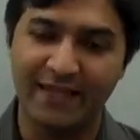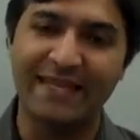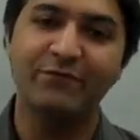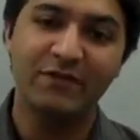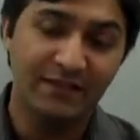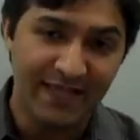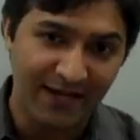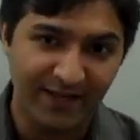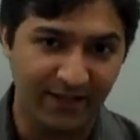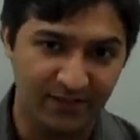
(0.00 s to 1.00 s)
Even in
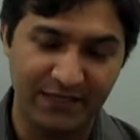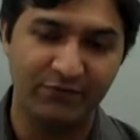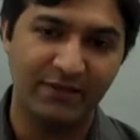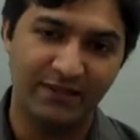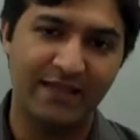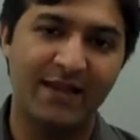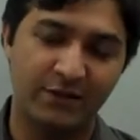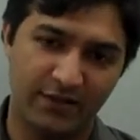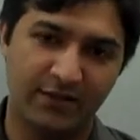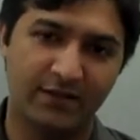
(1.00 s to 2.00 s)
that case, even in
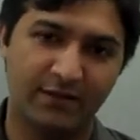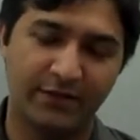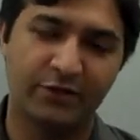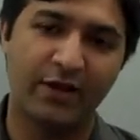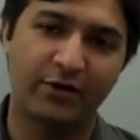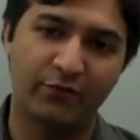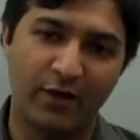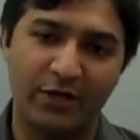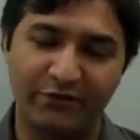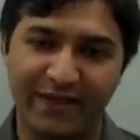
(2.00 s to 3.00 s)
that kind of
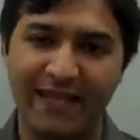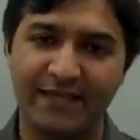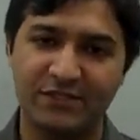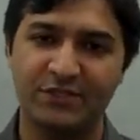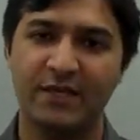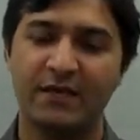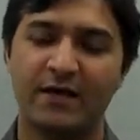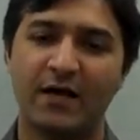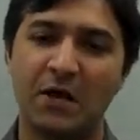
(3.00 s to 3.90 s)
one-off case,